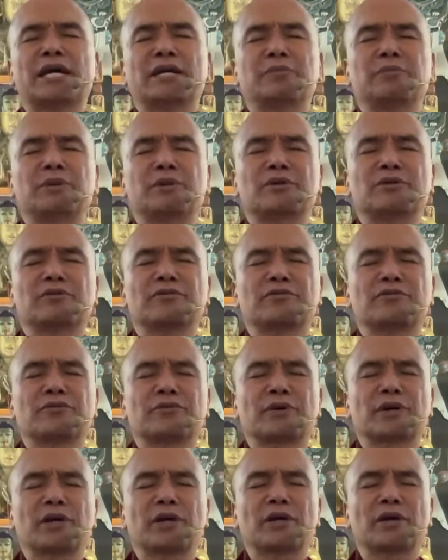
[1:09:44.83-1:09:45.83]
Element
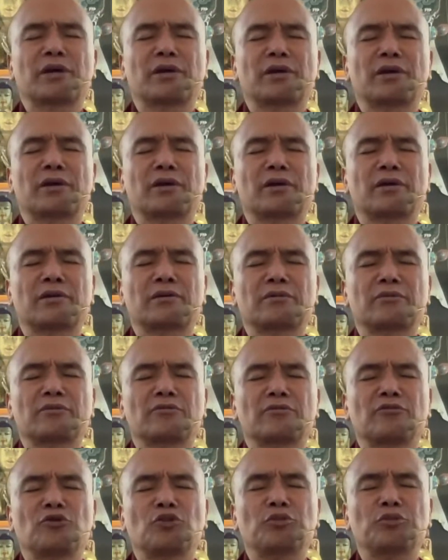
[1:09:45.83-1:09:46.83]
of air,
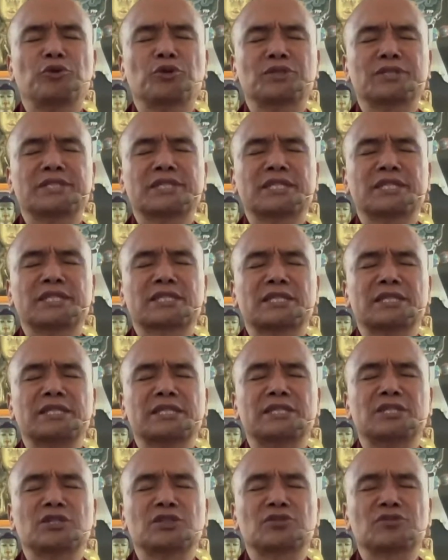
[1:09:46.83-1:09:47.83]
4.6
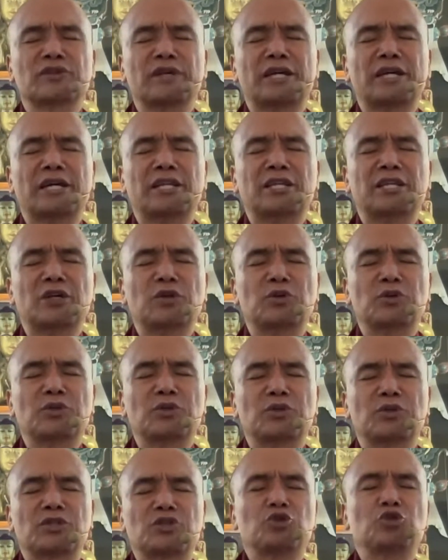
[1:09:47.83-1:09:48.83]
liters of air
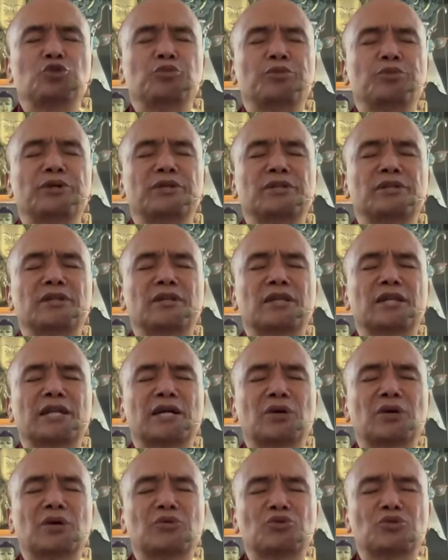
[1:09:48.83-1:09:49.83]
that you breathe in and
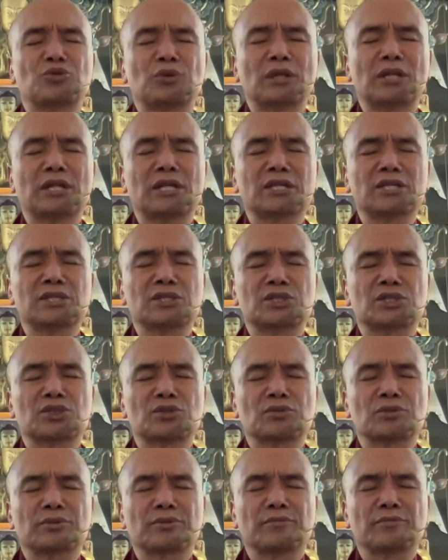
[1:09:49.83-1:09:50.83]
out through your
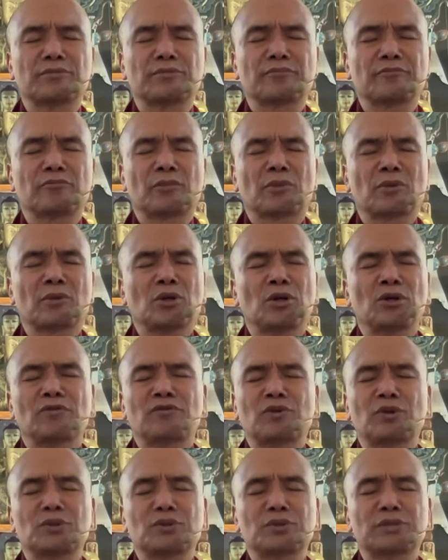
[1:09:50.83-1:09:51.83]
lungs.
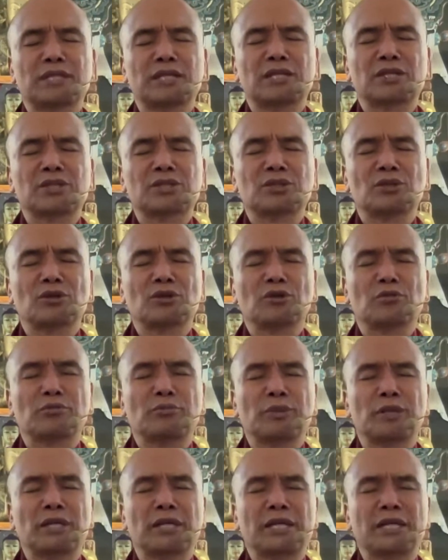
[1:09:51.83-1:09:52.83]
Of course, that is not
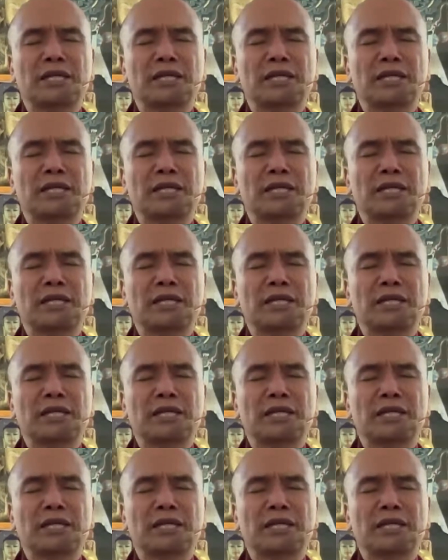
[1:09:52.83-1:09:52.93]
me.